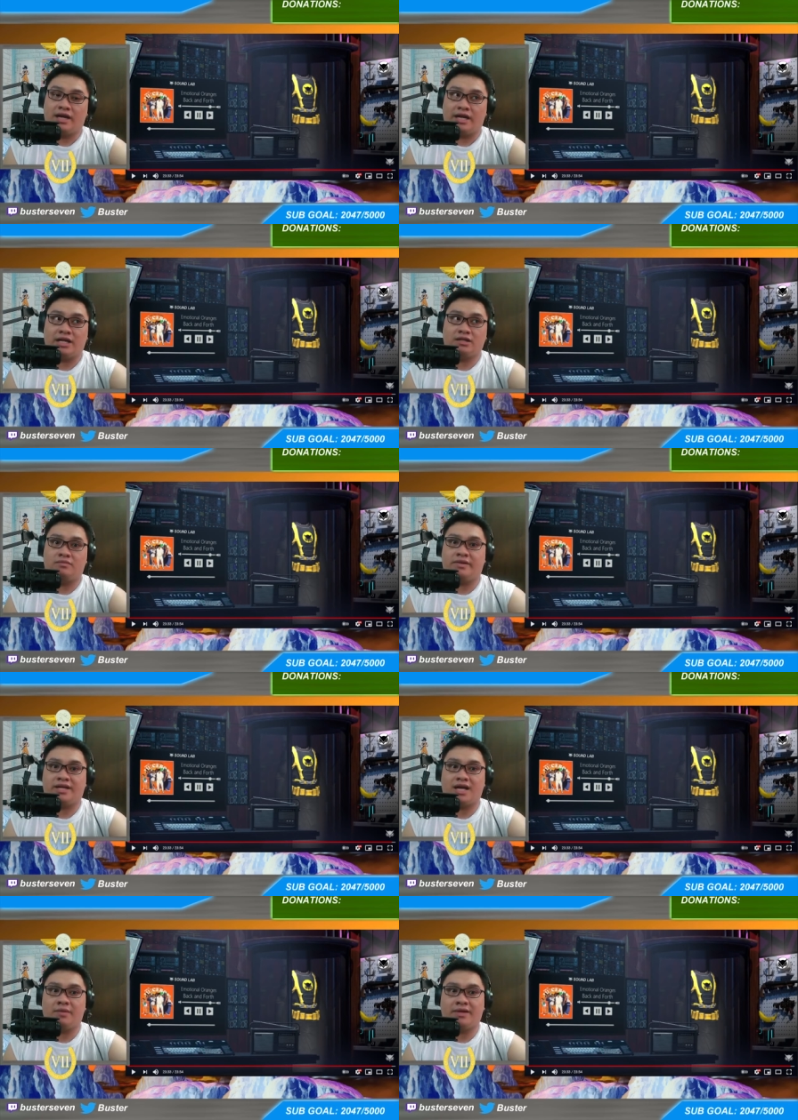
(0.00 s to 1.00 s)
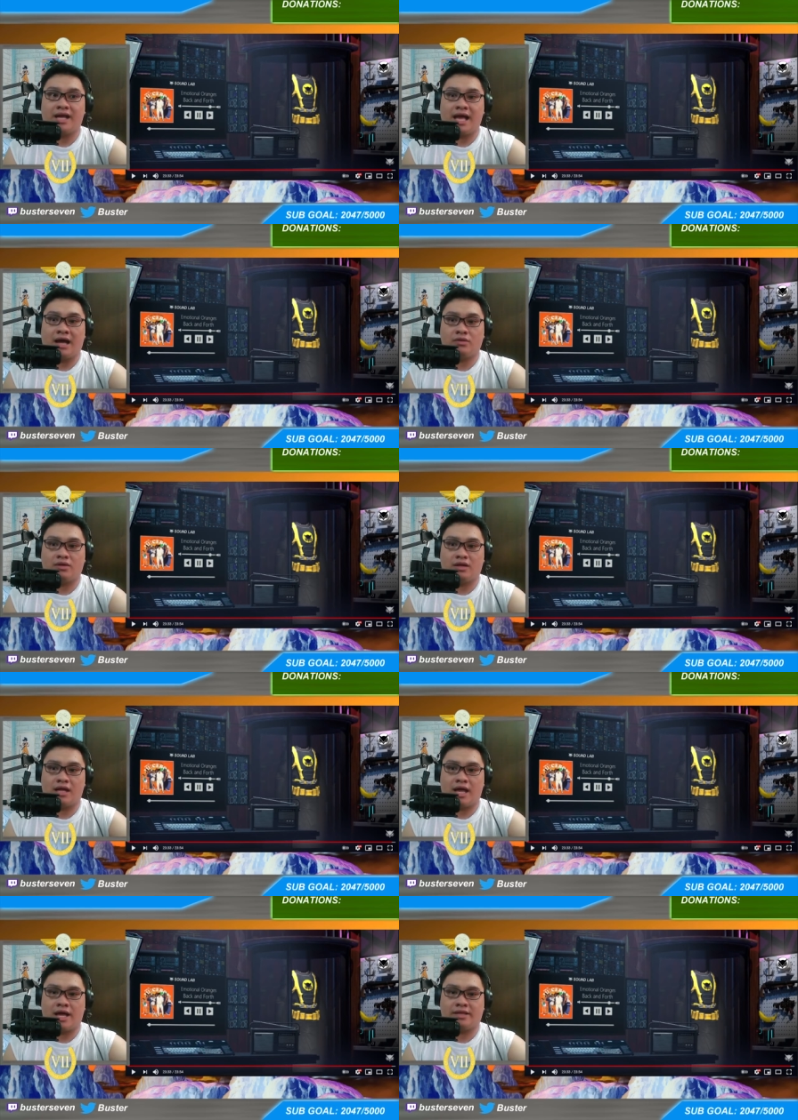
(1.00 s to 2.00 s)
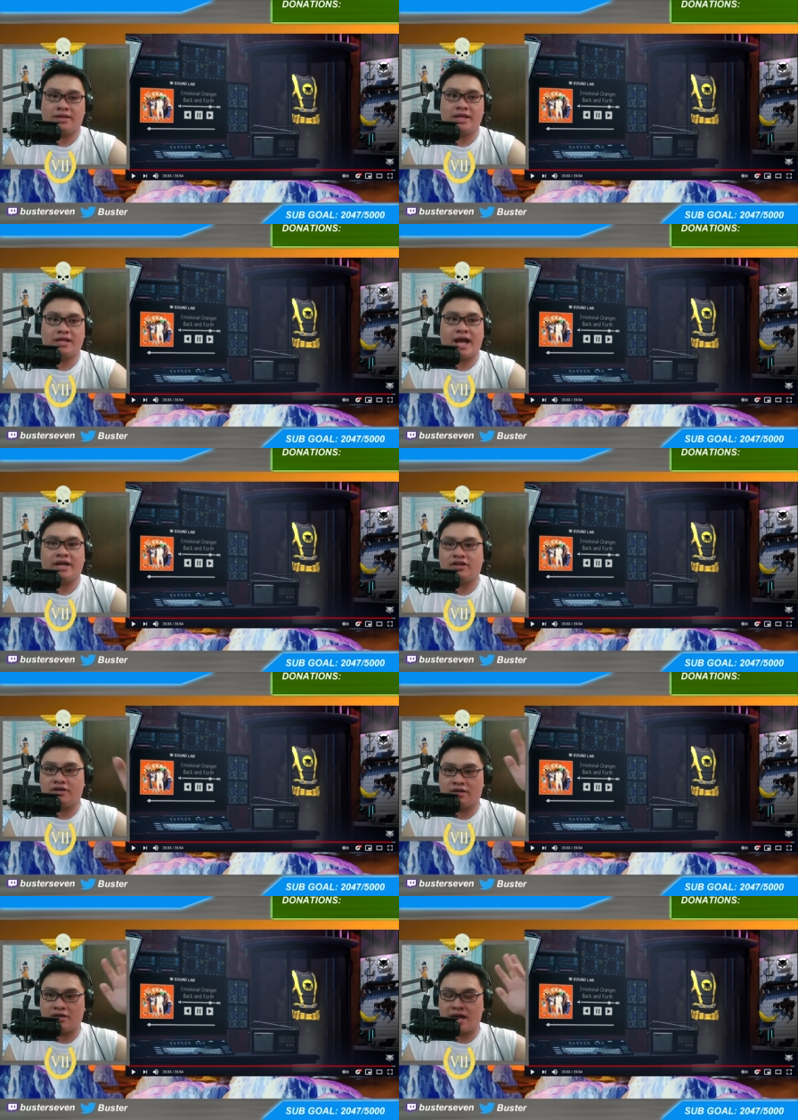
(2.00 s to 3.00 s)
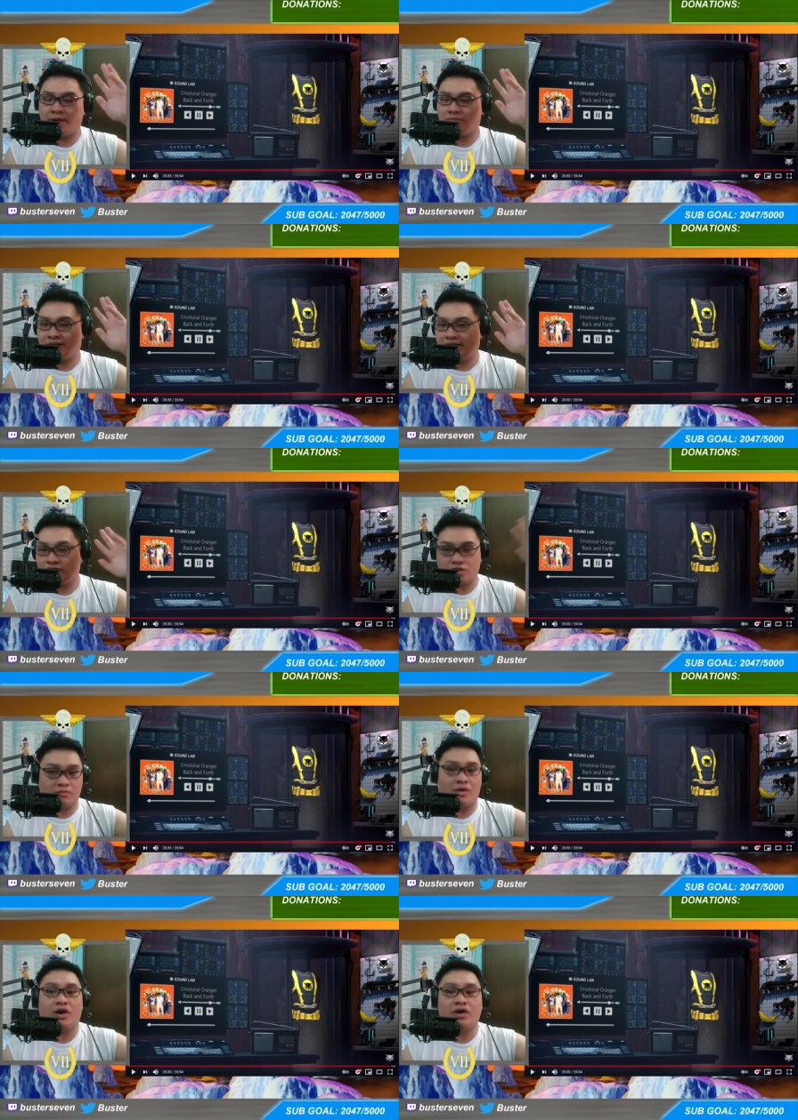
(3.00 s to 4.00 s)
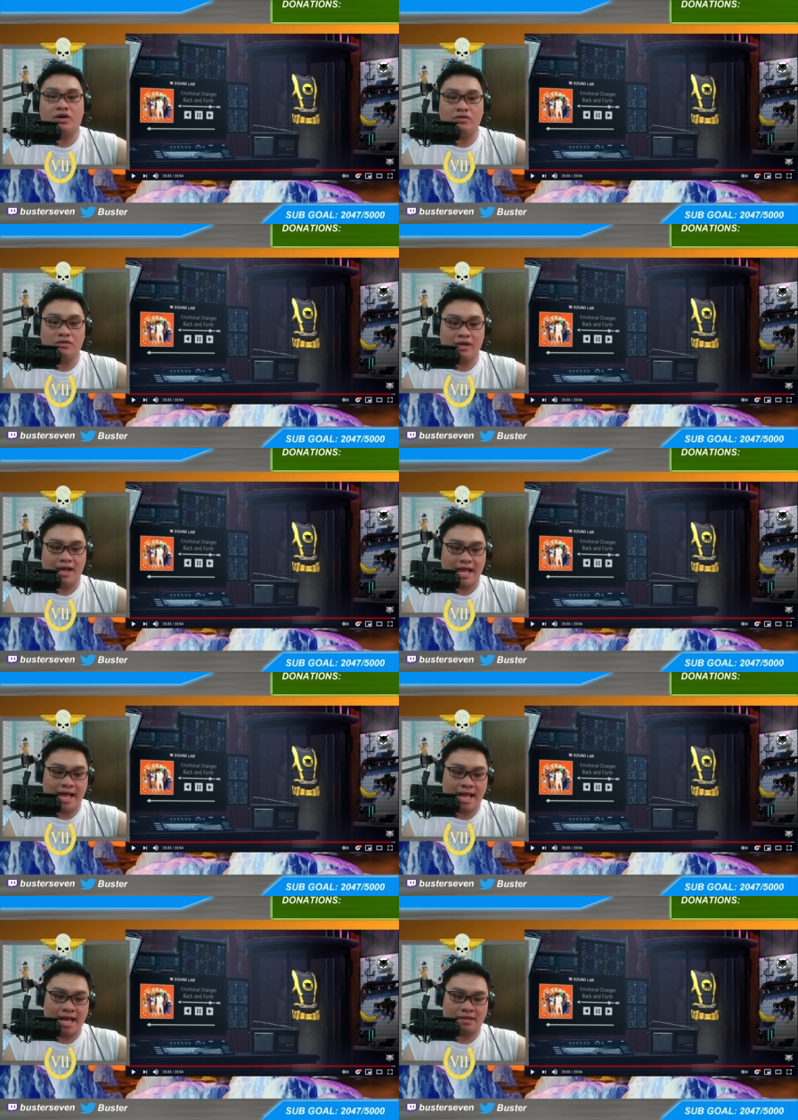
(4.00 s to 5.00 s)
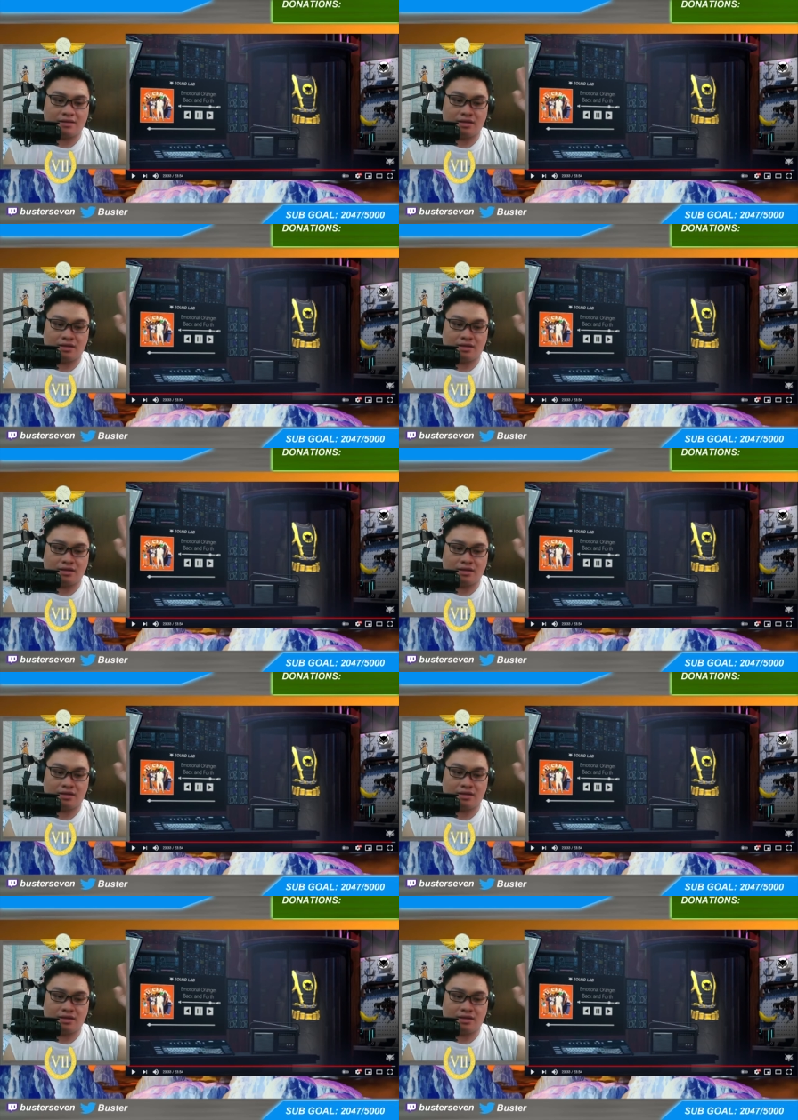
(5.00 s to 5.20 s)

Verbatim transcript: It'll be coming out. I think either I play it tomorrow at